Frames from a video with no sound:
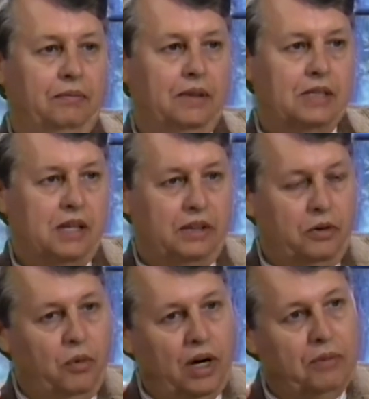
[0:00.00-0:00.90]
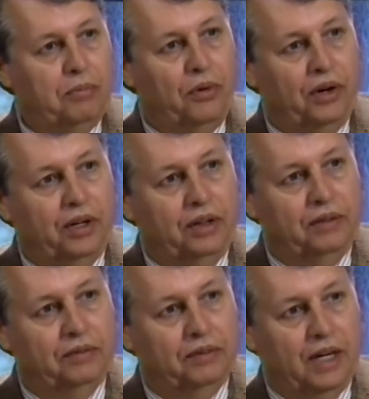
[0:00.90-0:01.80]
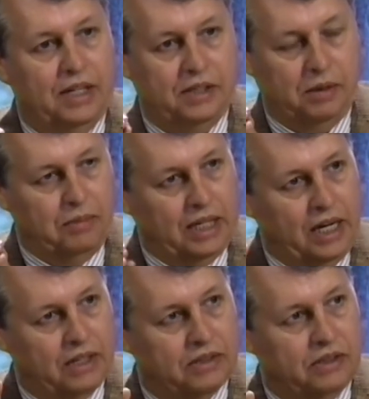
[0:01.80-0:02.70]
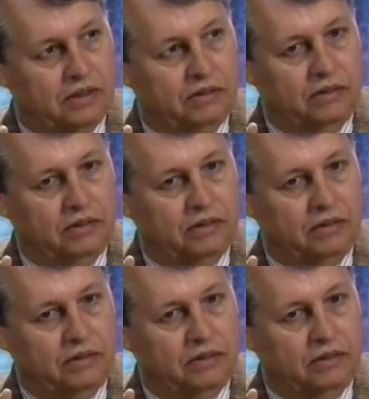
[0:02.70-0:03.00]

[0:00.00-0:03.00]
the southern white boy, Isaac McCaslin,